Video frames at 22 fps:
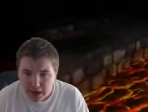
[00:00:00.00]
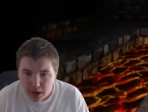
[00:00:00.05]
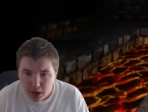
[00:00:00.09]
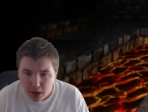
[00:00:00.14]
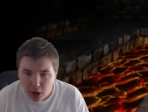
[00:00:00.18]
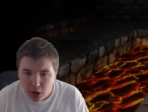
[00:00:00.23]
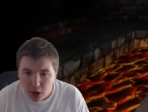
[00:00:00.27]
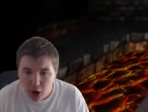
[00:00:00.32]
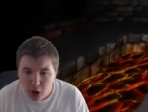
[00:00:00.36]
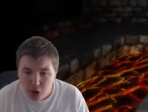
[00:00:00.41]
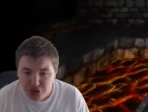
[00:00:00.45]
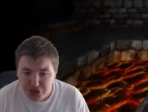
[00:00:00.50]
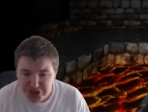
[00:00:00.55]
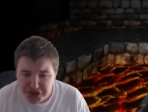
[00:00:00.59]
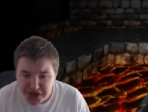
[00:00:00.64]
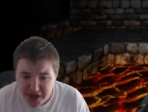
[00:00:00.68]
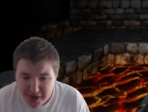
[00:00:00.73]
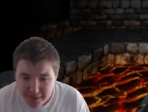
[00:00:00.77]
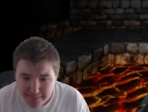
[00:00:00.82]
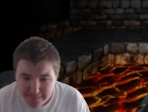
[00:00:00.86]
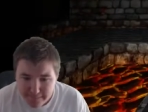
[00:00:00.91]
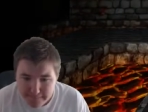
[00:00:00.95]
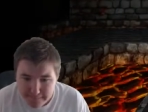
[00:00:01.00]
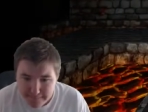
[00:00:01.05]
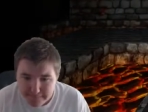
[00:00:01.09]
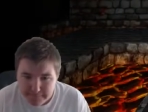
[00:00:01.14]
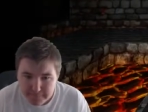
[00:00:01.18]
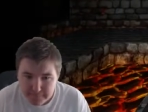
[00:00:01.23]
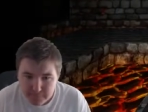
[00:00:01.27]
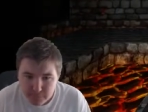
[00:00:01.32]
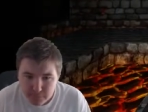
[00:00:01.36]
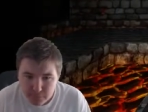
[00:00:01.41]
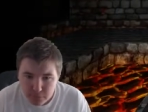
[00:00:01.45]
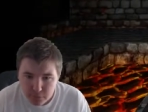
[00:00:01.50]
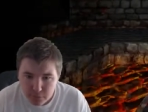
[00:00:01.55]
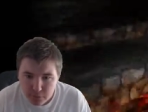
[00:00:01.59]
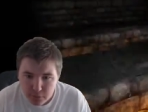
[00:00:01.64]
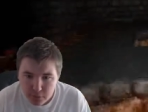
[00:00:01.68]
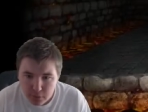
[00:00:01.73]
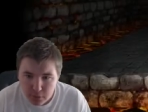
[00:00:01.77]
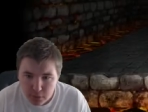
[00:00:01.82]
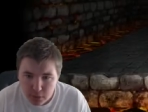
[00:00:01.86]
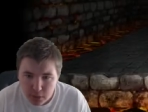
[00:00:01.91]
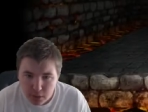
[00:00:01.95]
Oh, shit!
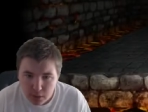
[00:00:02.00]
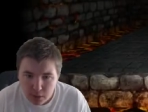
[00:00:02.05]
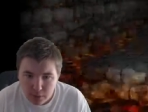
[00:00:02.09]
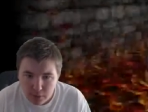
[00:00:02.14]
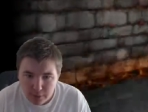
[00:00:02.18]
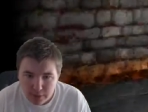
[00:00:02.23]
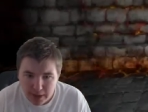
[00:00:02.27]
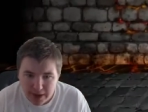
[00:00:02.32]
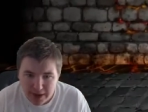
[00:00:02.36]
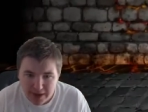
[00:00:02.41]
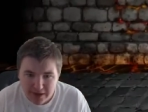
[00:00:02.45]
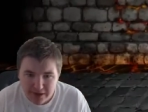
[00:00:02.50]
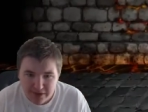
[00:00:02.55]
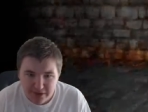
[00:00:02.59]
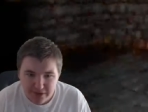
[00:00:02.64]
Right,